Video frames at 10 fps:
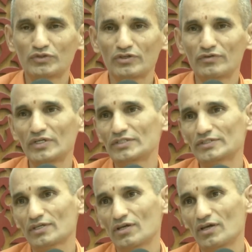
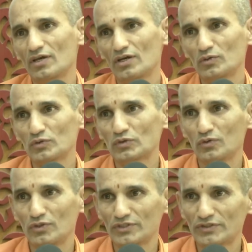servants, no
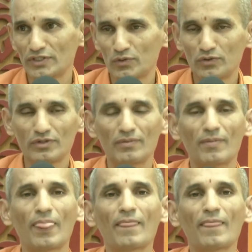soldiers around.